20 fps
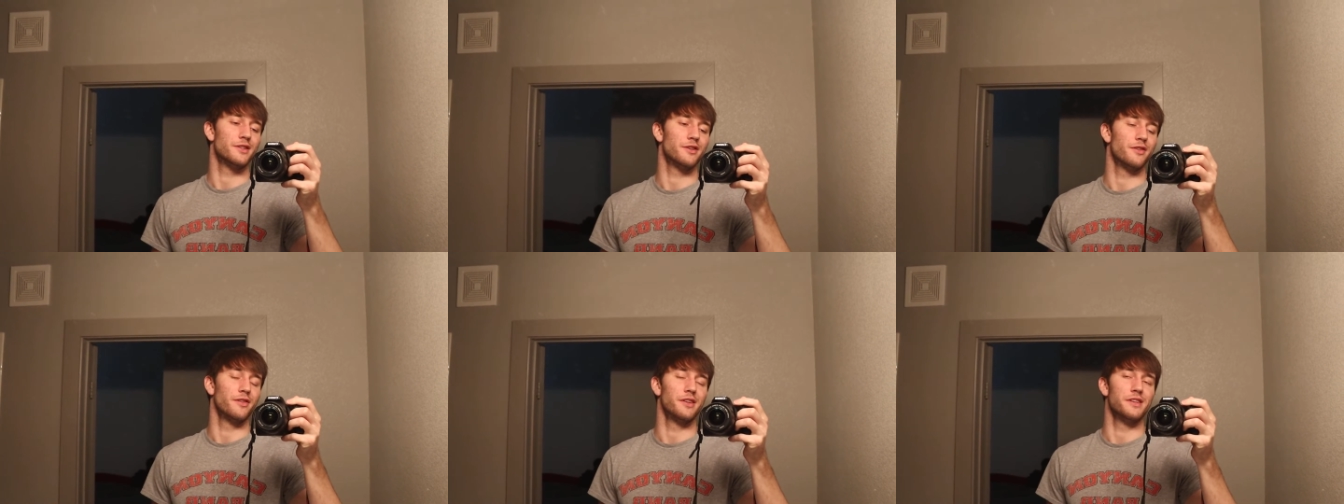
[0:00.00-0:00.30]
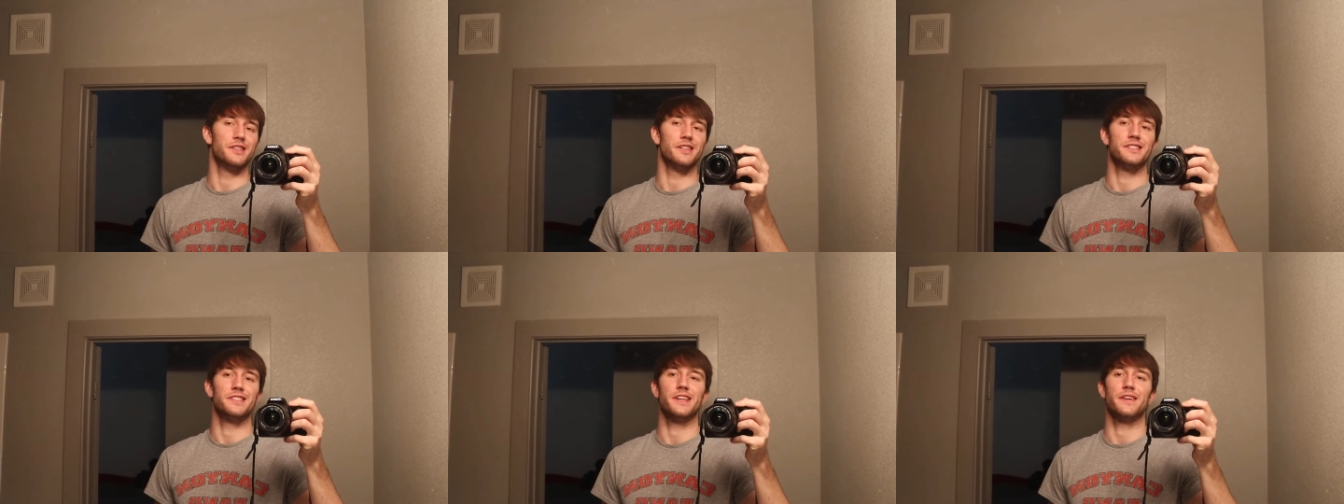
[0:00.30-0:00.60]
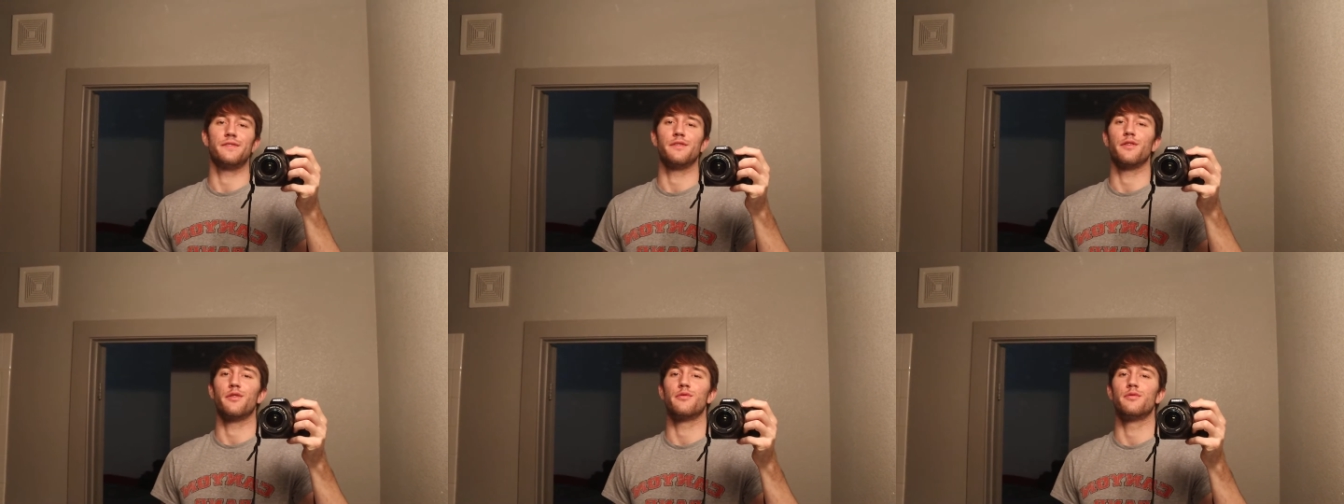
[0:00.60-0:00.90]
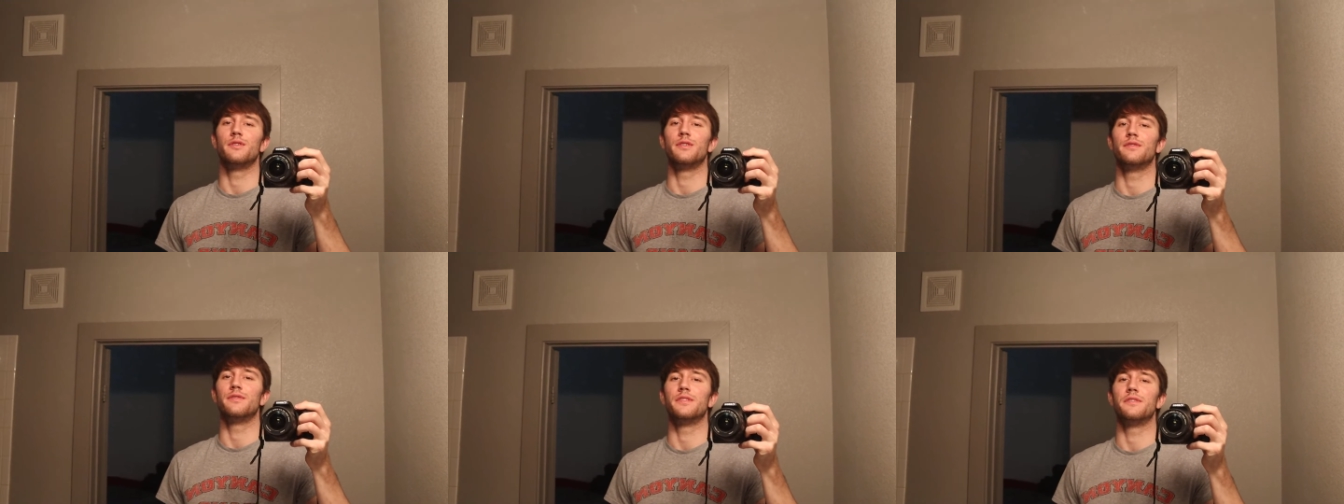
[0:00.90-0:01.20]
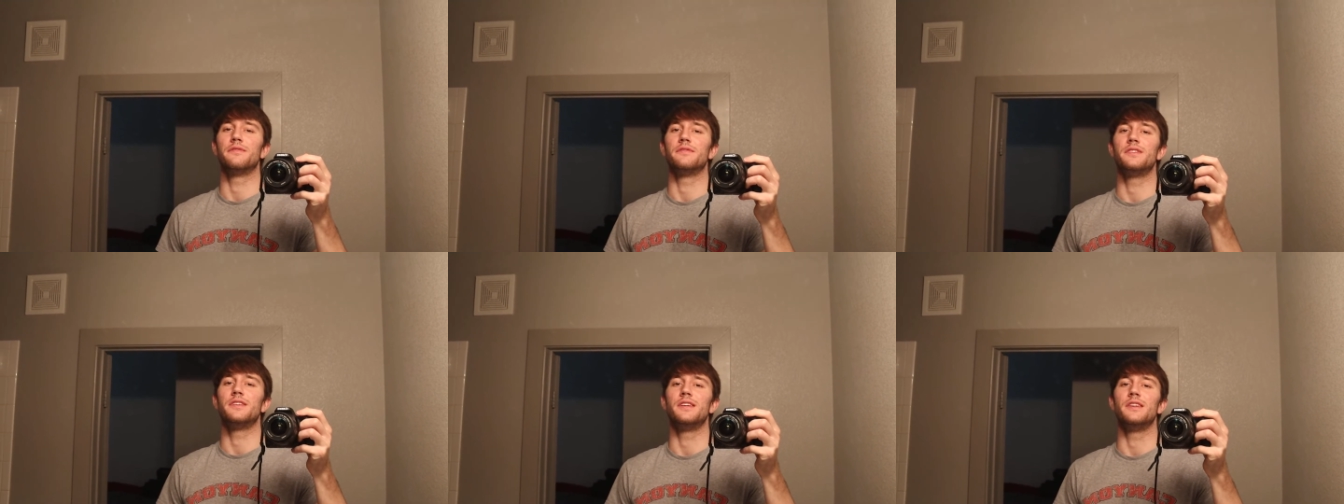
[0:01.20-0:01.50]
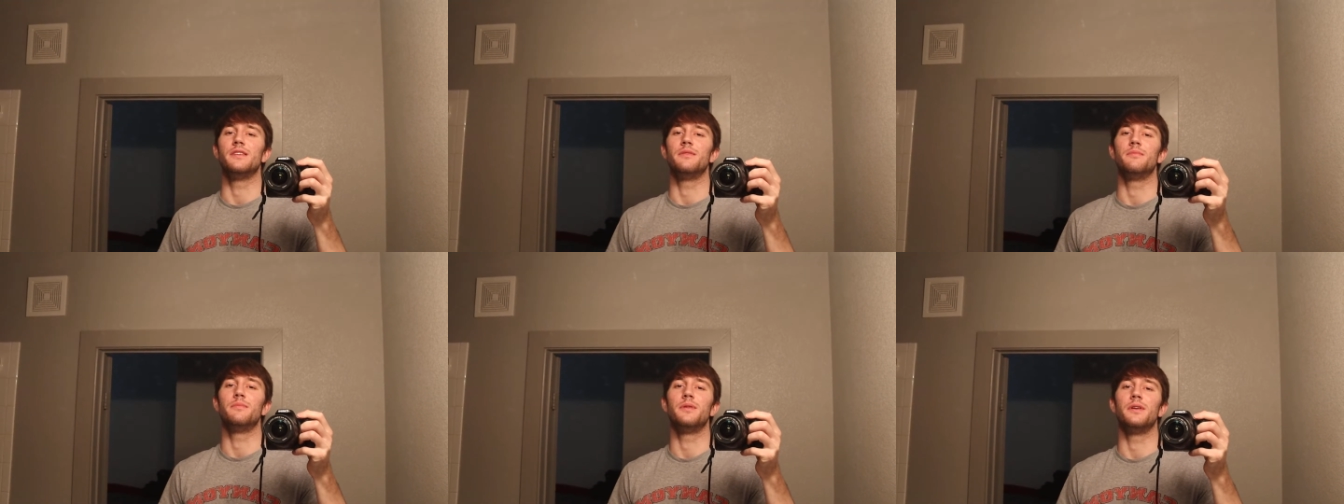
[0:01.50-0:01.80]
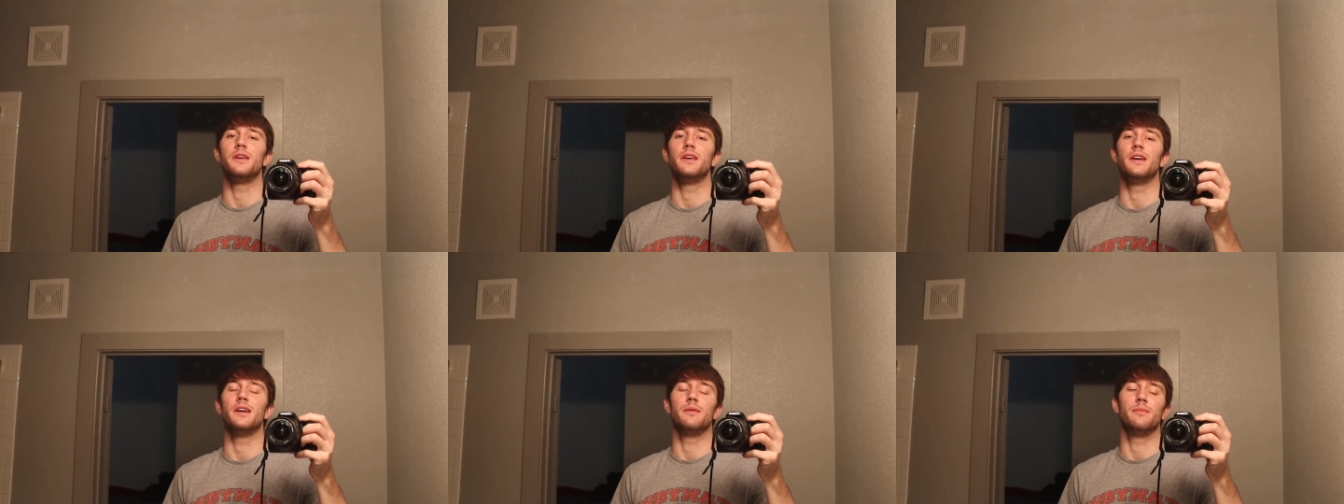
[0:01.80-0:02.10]
It's currently just after three fifteen
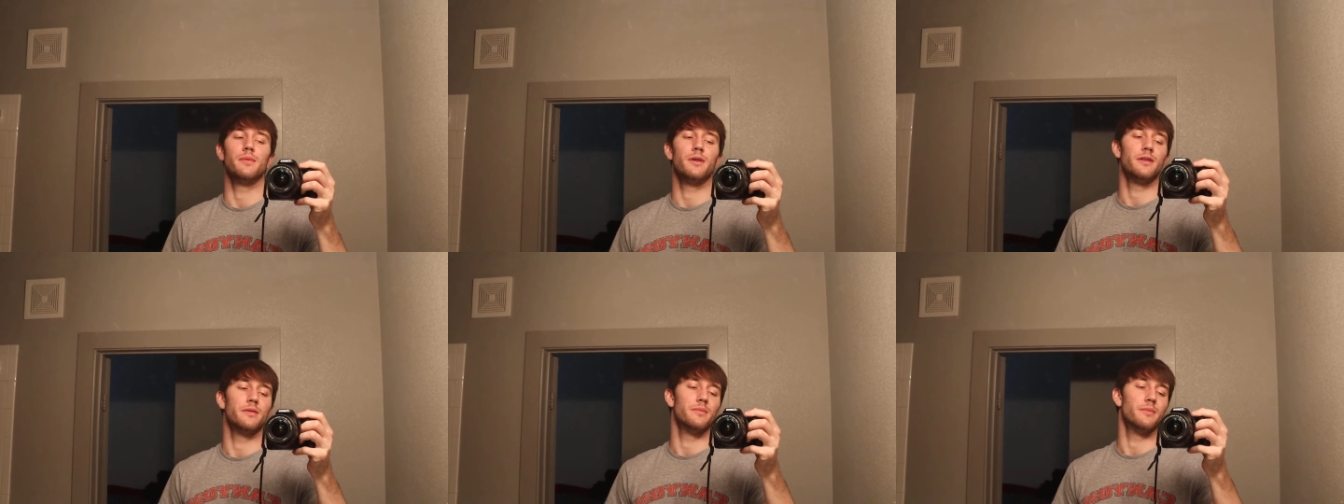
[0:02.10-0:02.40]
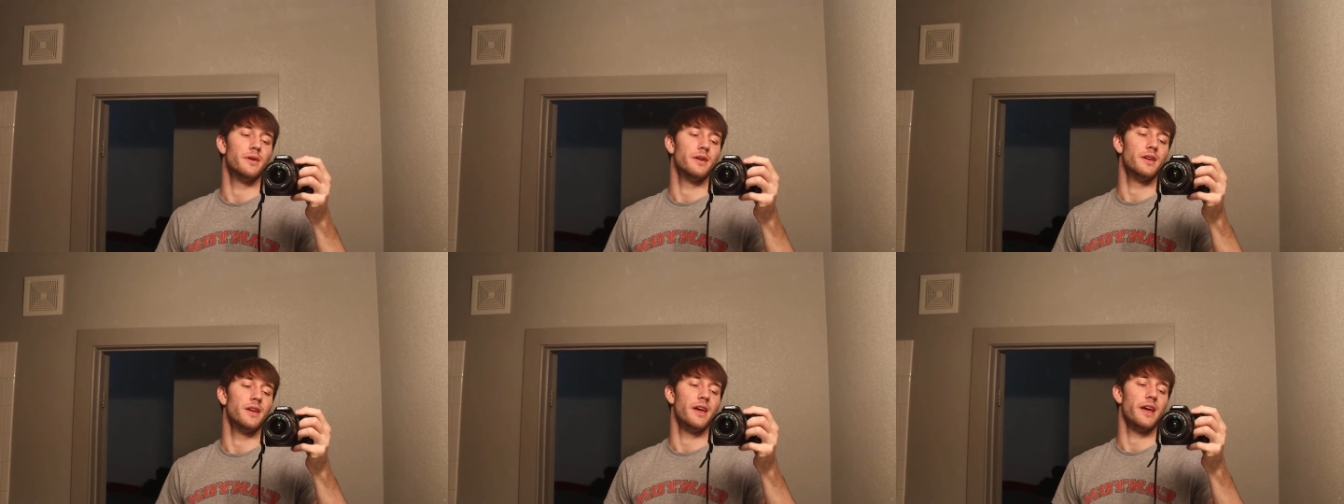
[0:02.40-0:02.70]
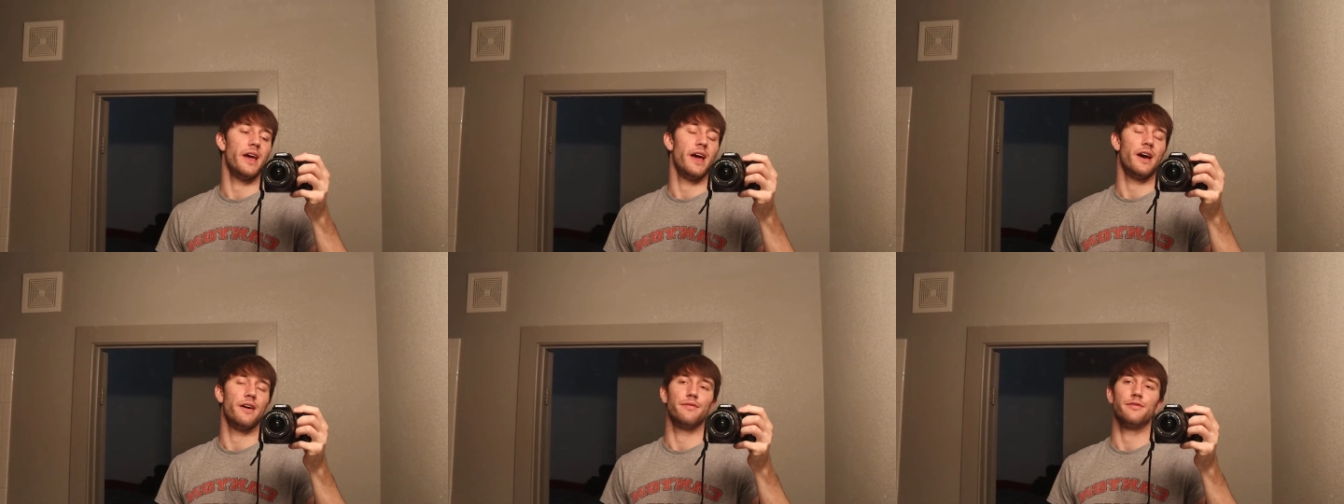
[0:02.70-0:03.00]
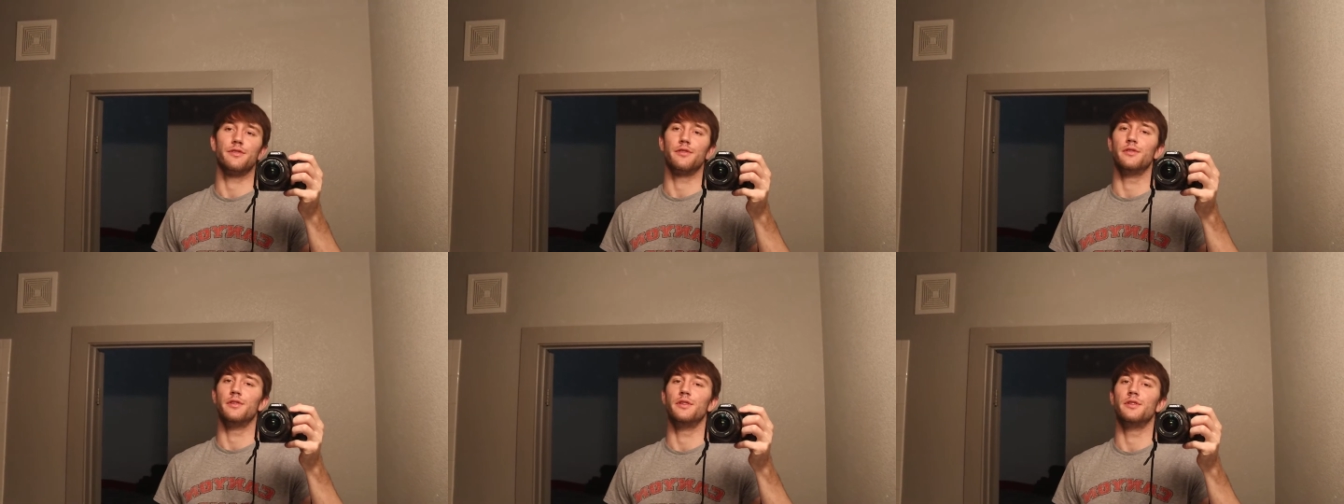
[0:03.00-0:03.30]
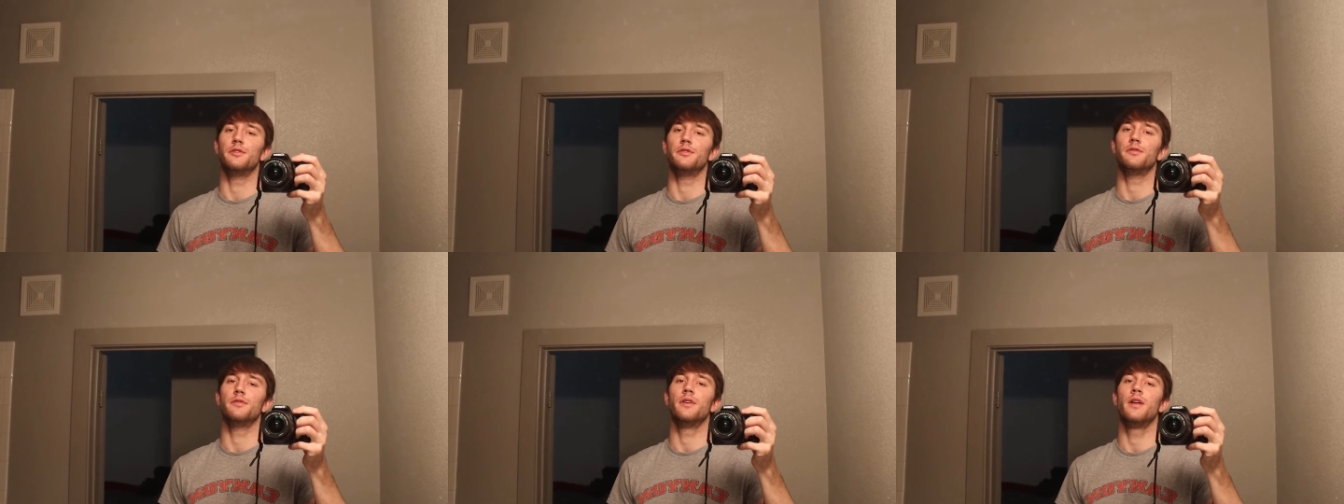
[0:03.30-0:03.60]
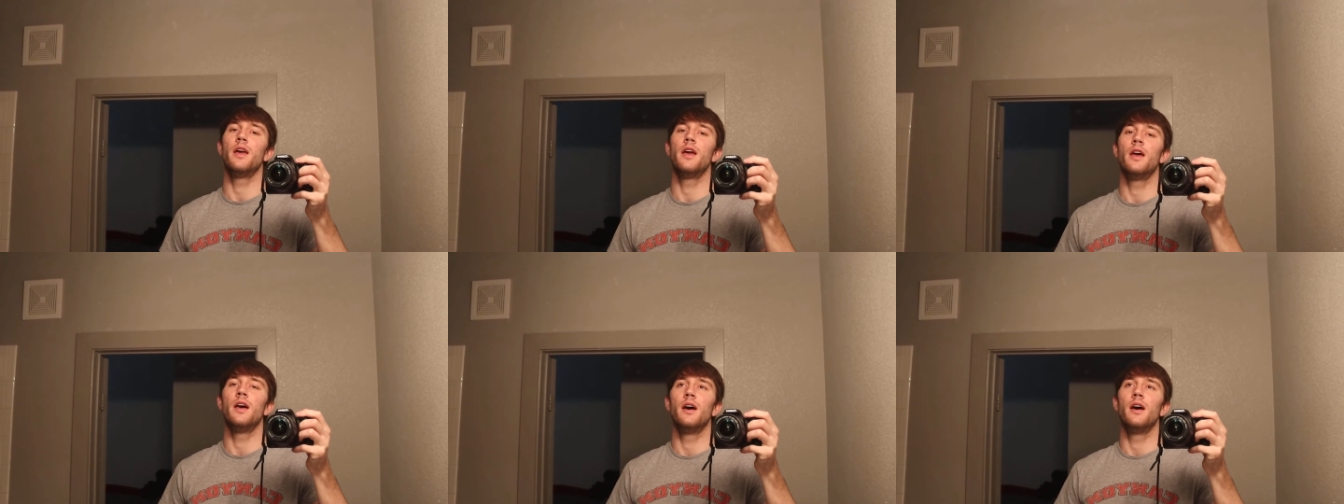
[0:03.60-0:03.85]
p m on Monday afternoon.